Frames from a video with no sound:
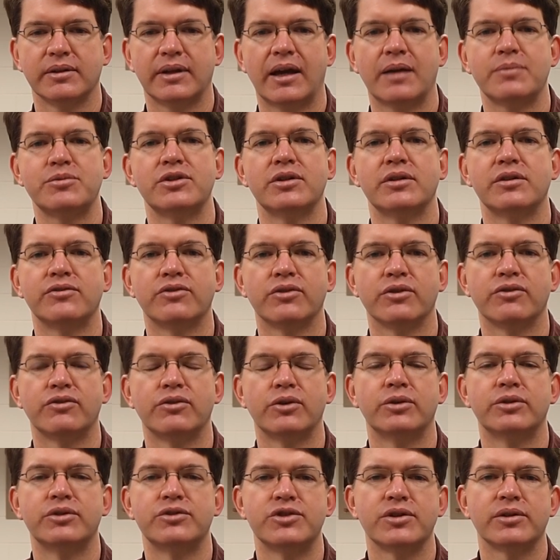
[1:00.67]
Captioning for
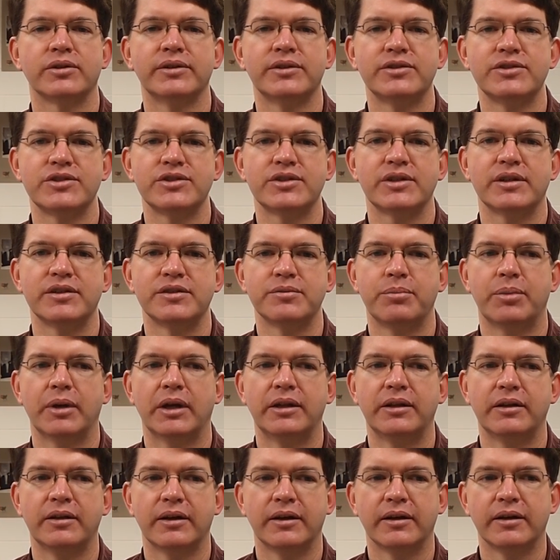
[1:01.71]
photojournalists has
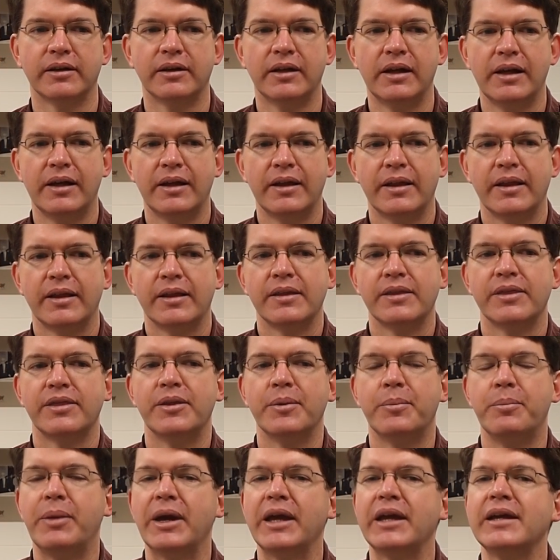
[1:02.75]
been
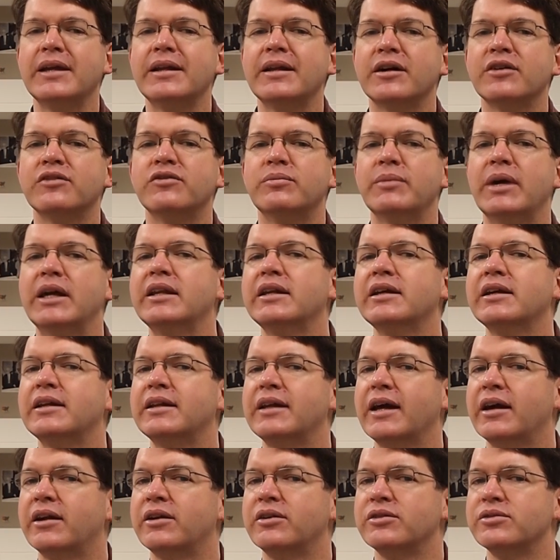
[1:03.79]
the bane of many
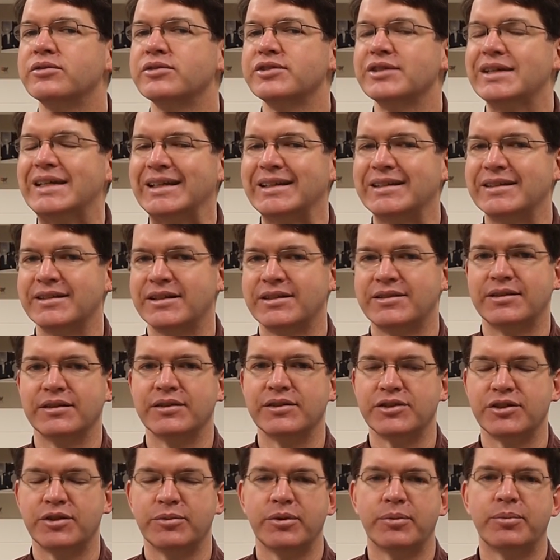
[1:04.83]
an editor's
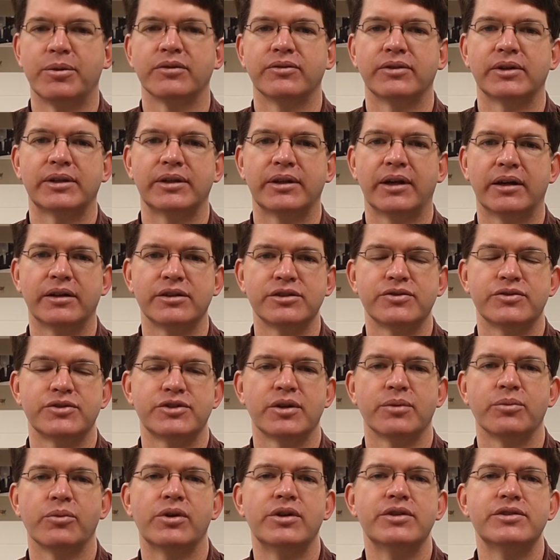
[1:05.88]
existence, to be perfectly honest. For
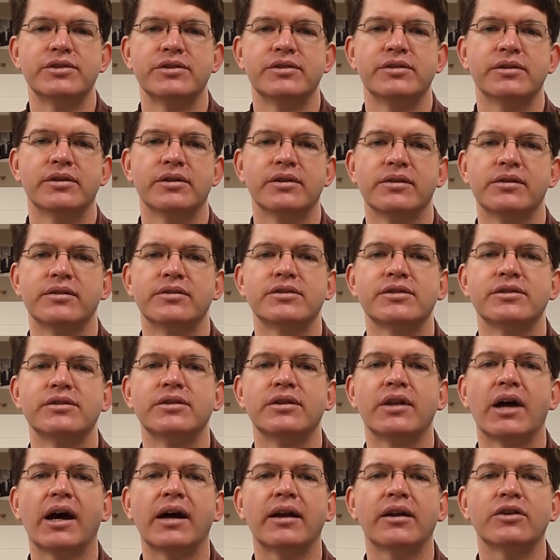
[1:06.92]
some reason, it's
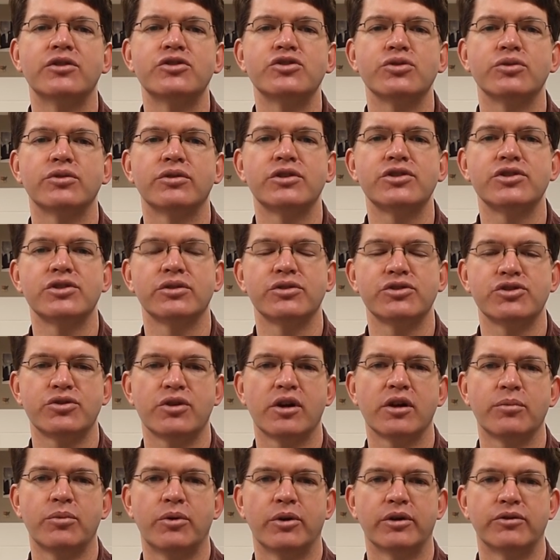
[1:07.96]
not a traditional
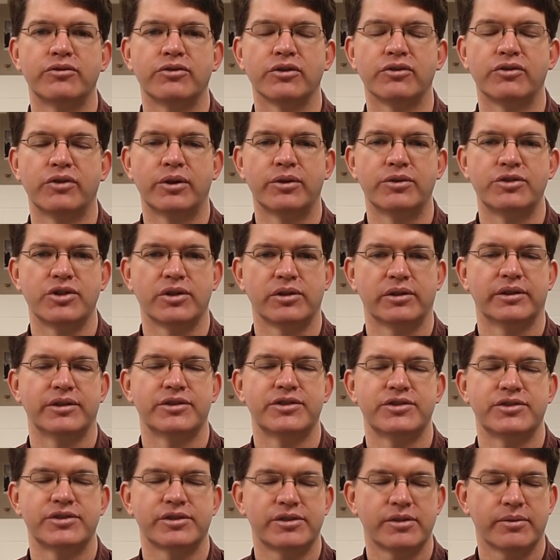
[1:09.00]
strong point for
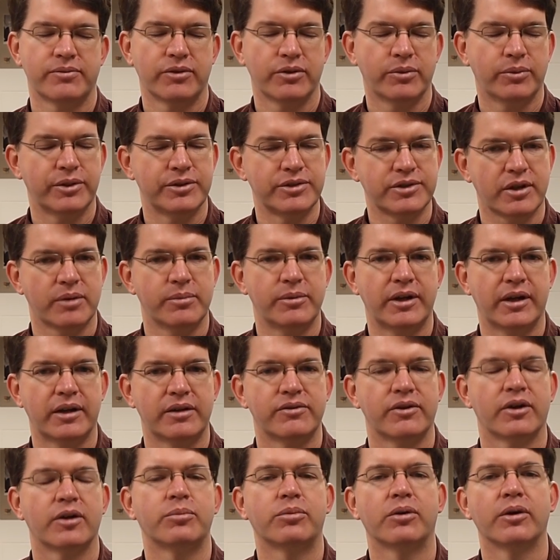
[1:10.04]
photojournalists, except for the ones coming out
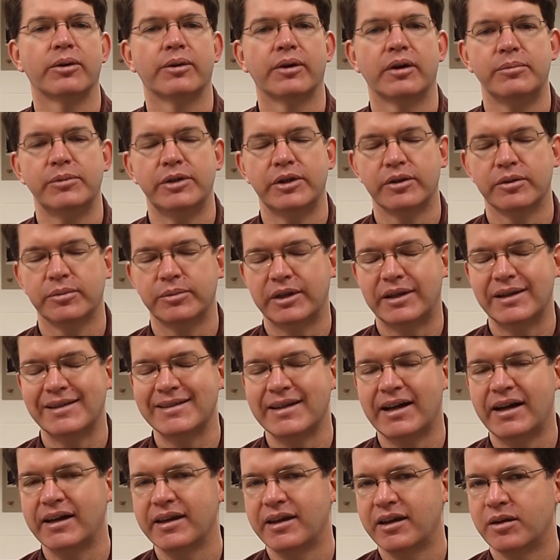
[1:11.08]
of our program here, because
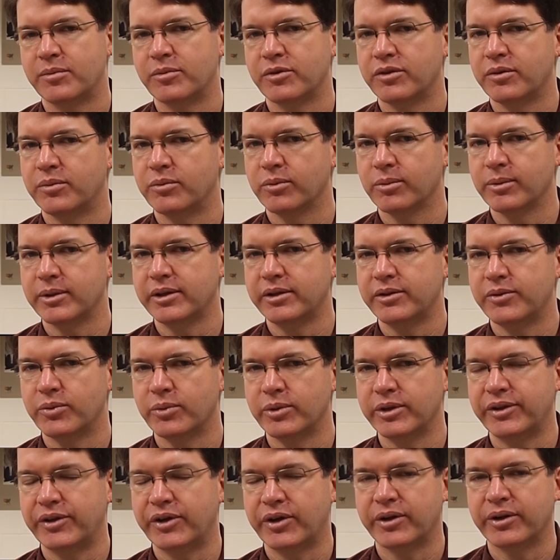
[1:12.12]
I hammer them really,
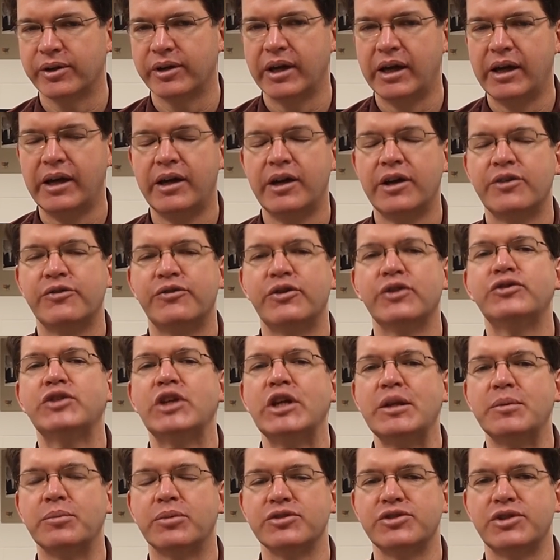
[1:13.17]
really hard.
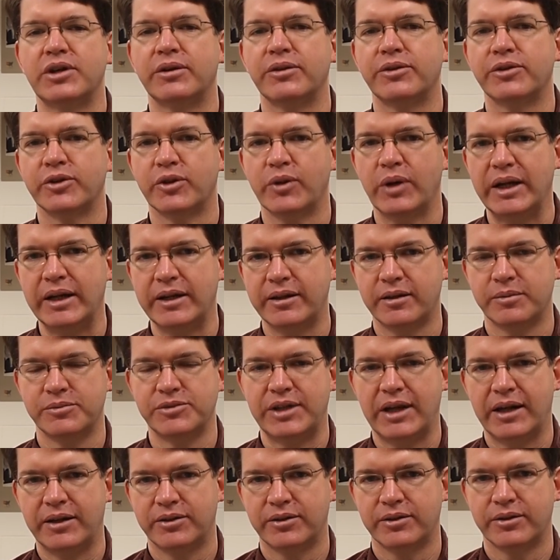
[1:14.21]
15% of their grade comes
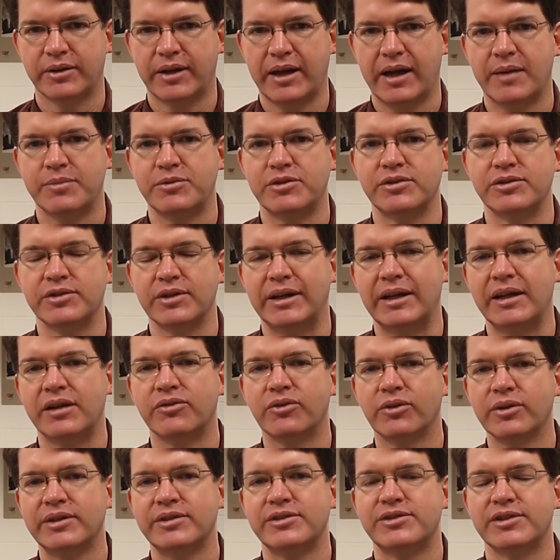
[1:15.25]
down to their captions on
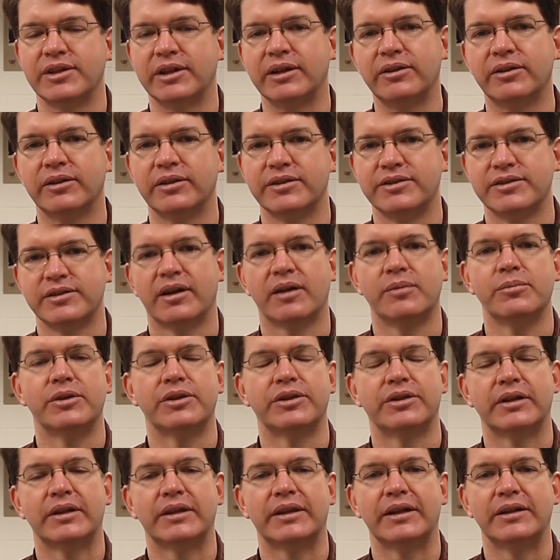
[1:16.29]
every single
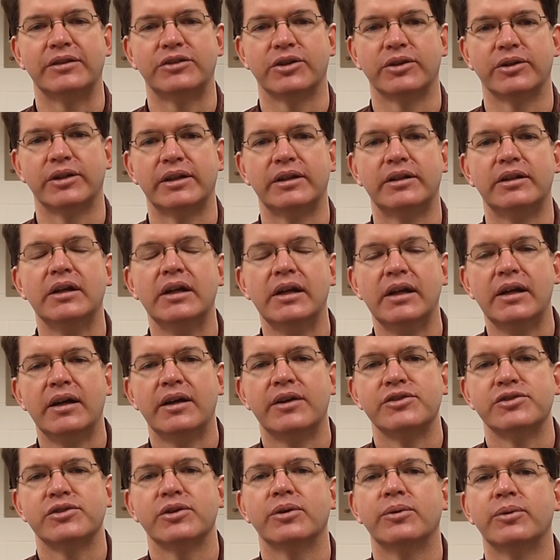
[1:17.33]
assignment that they turn in.
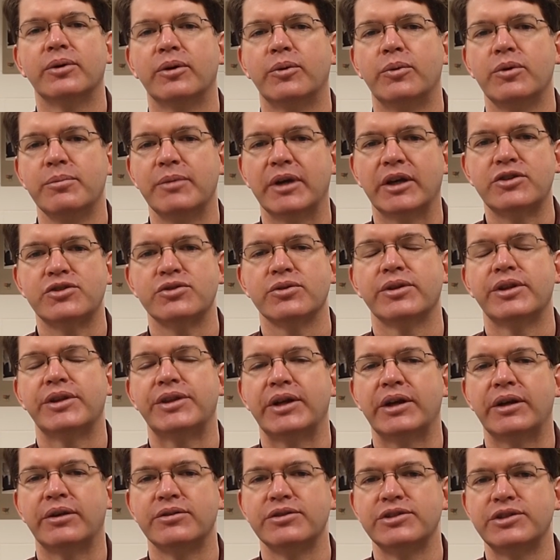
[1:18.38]
So we make sure that
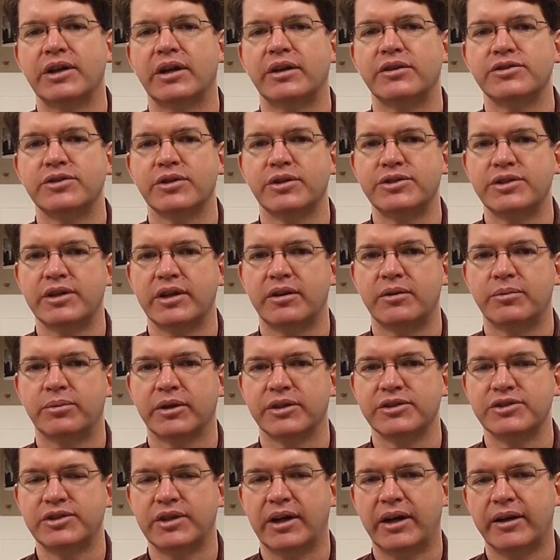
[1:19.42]
they understand Associated
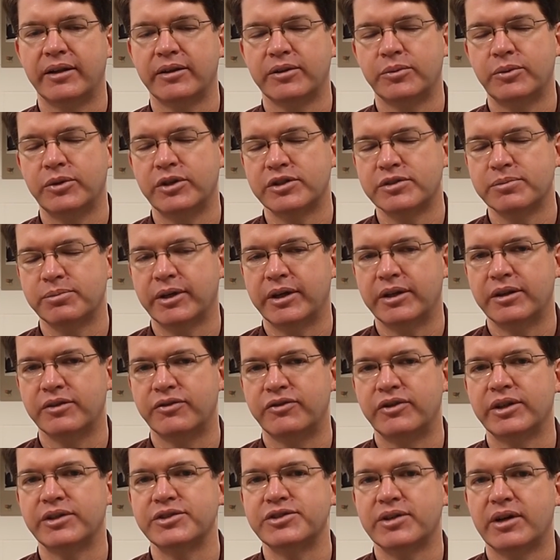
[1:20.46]
Press style, and we explain the
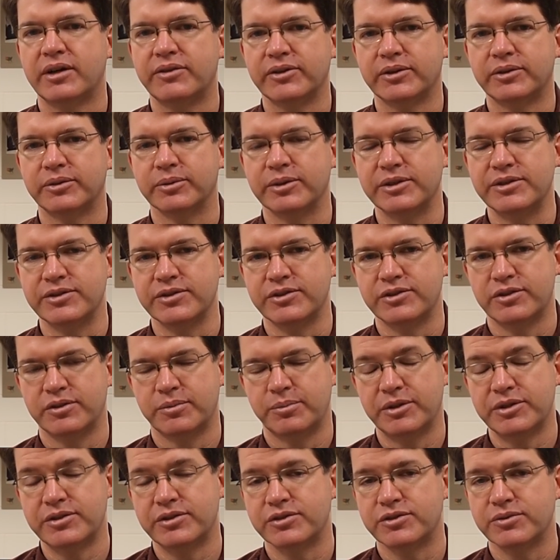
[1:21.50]
philosophical reasons,
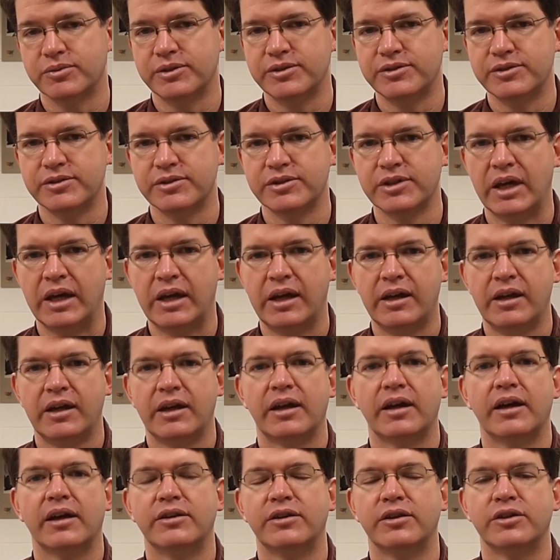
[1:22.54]
business reasons,
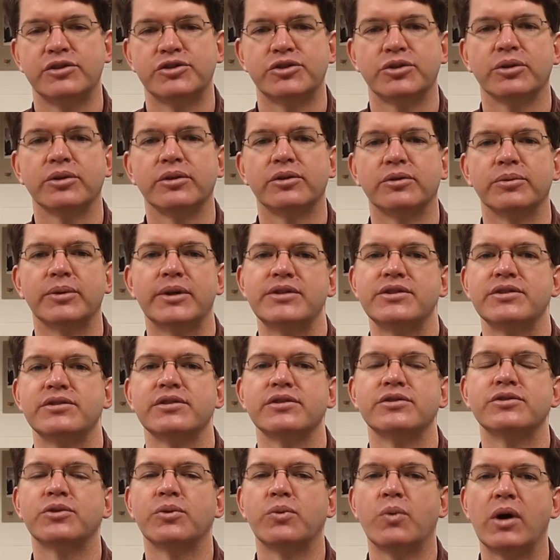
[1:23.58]
and the historical reasons
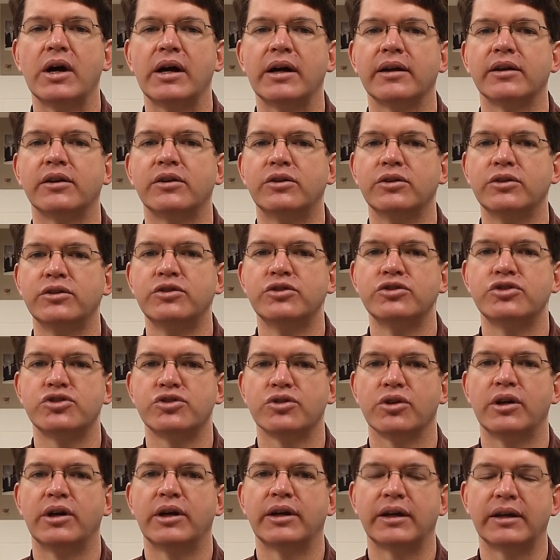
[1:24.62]
as to why good,
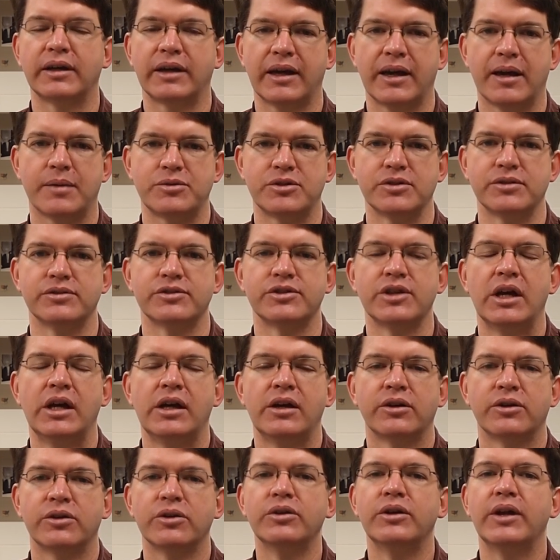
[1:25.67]
strong captions,
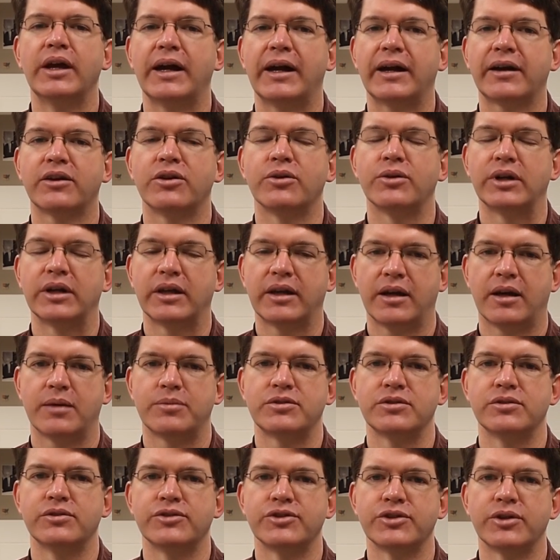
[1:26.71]
good, accurate
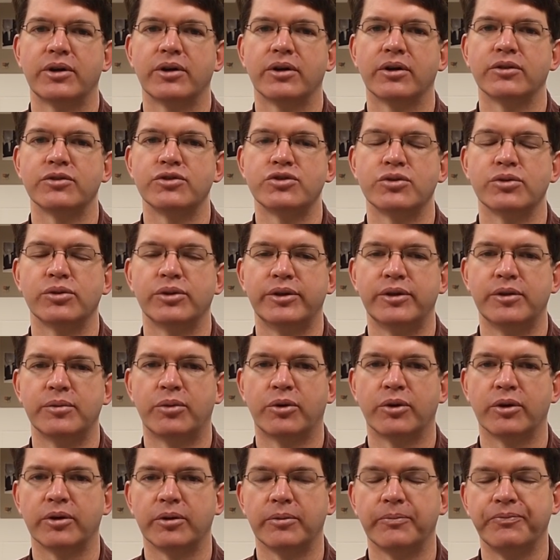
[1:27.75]
captions are truly
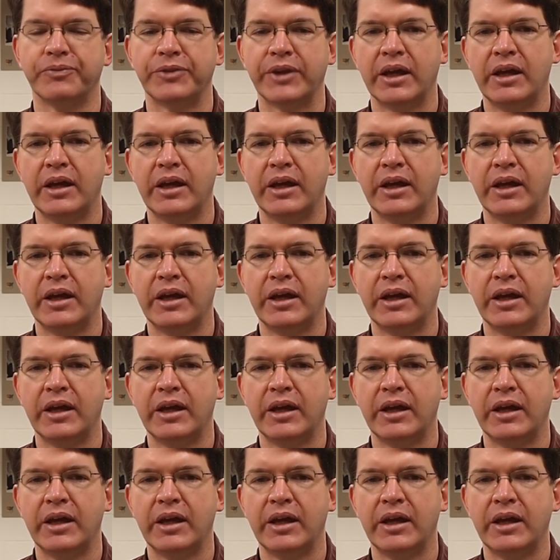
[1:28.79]
important.